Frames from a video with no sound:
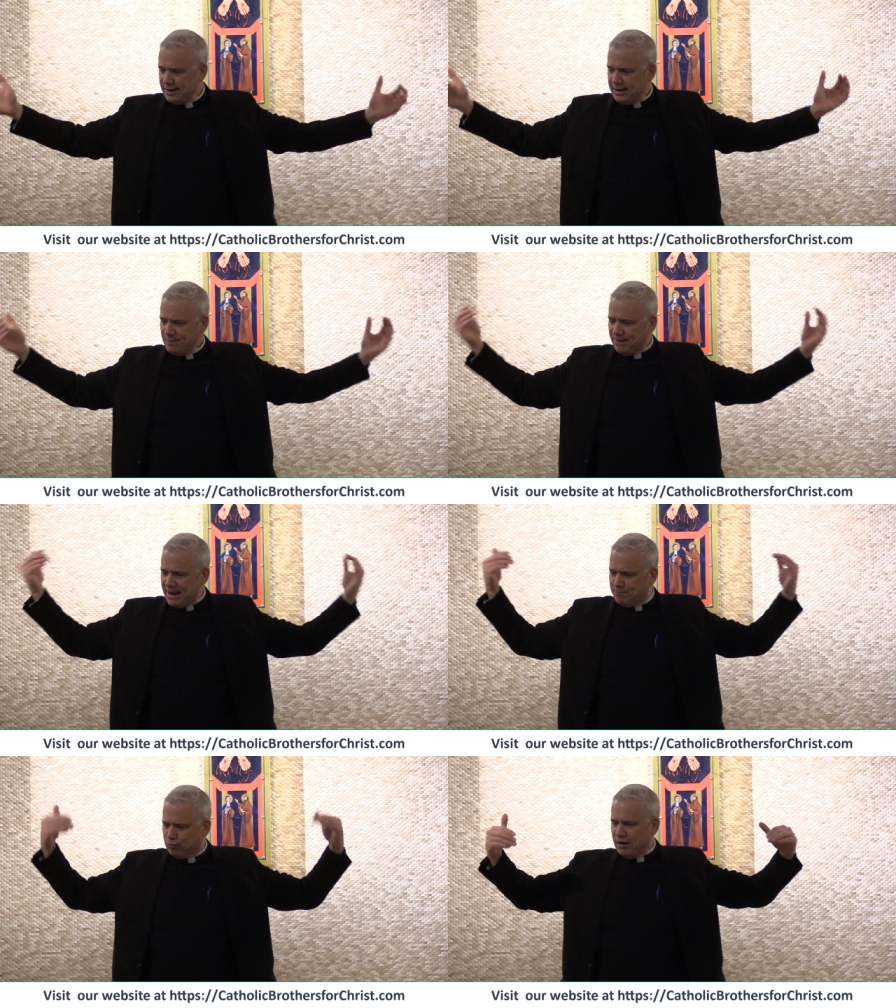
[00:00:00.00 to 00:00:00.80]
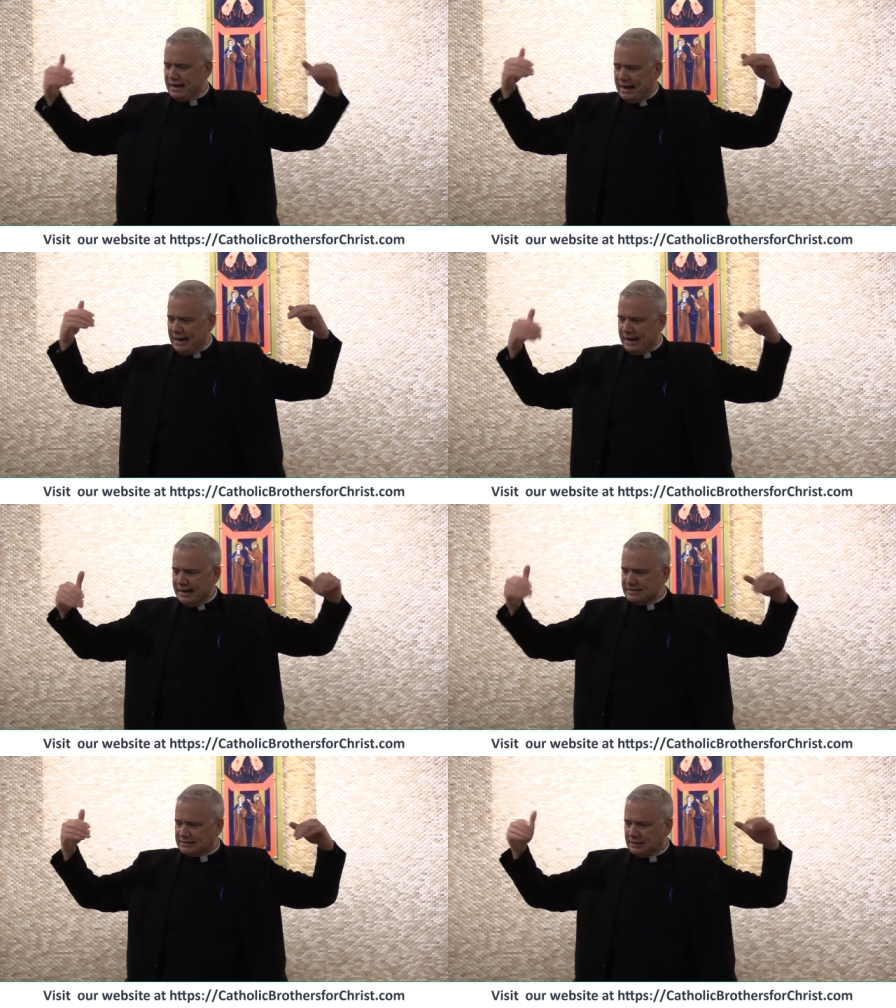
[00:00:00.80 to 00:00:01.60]
by bringing
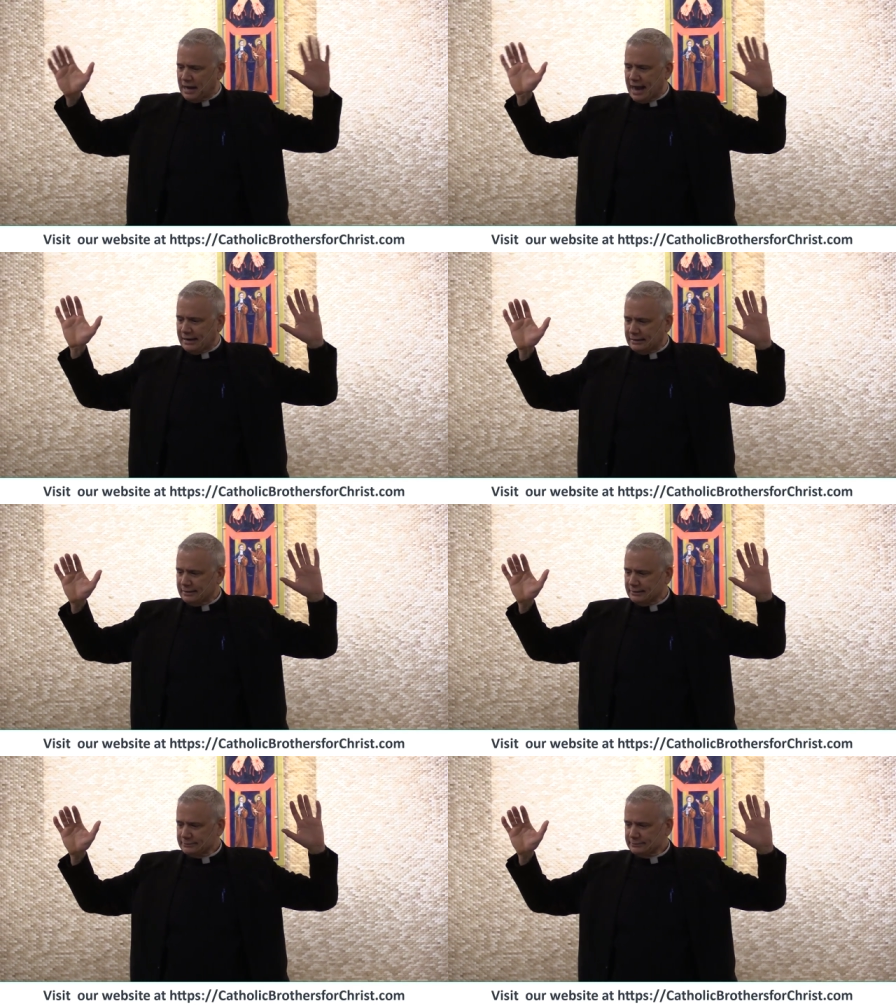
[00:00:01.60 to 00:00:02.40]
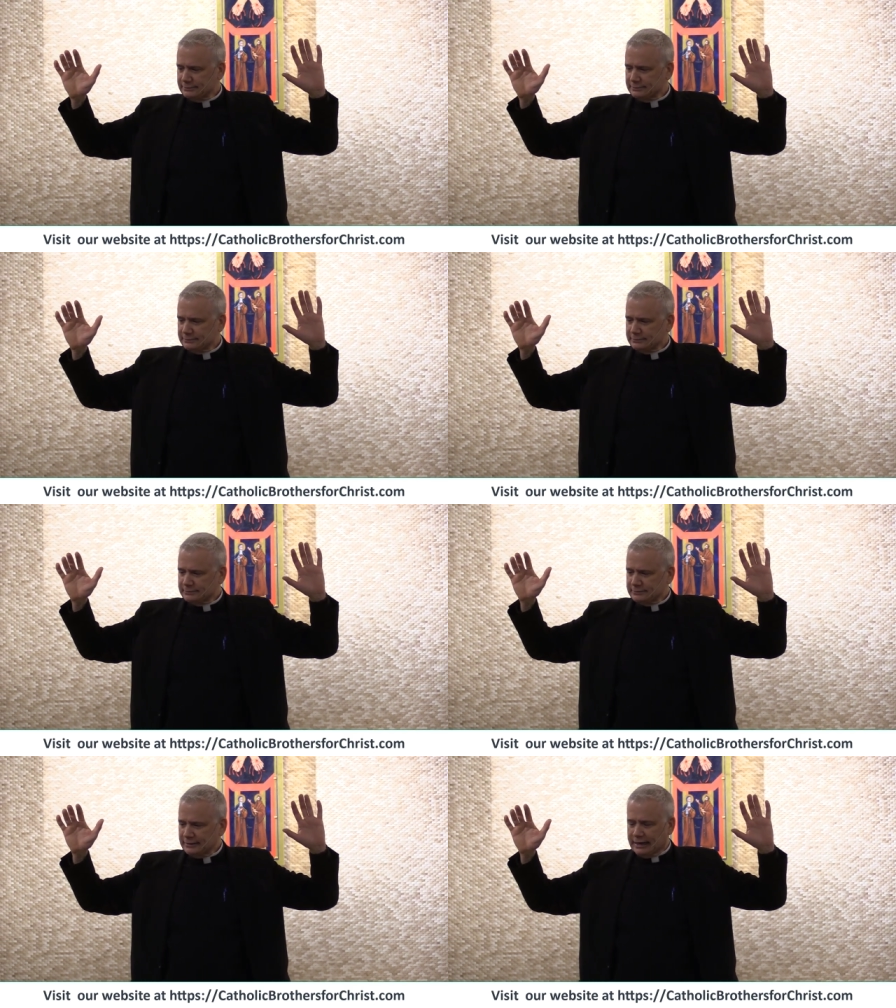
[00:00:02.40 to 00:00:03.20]
His light.
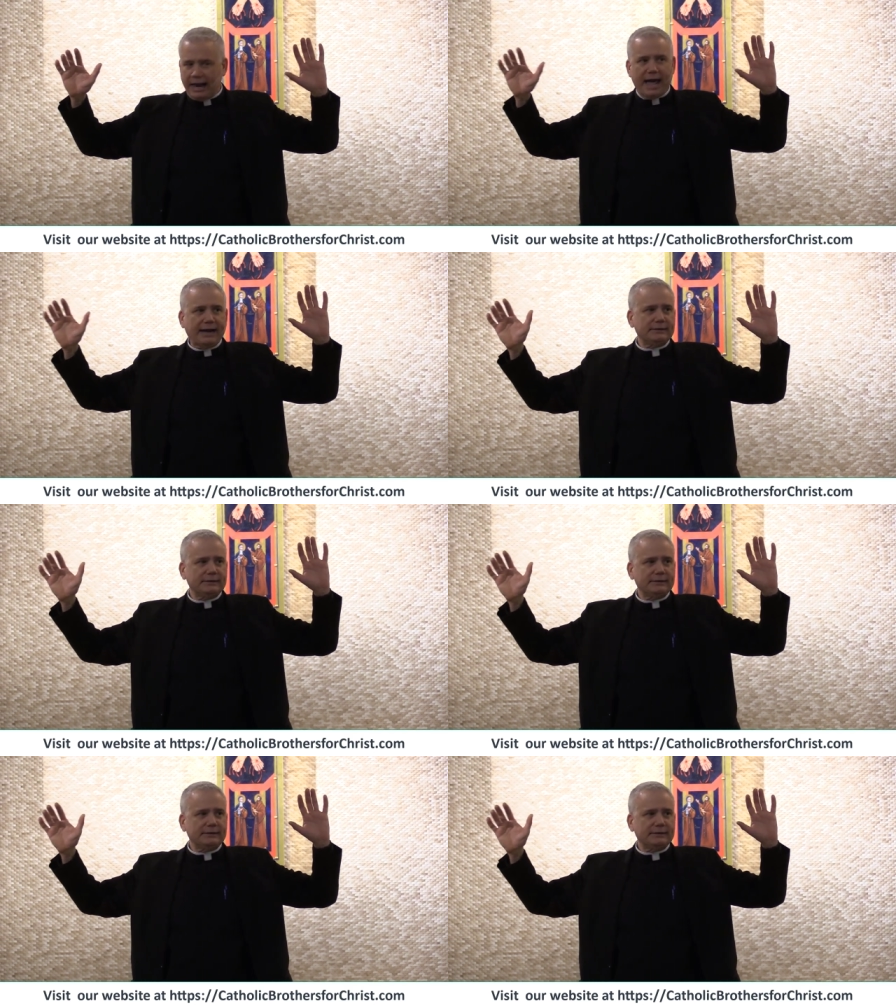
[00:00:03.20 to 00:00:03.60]
You got it?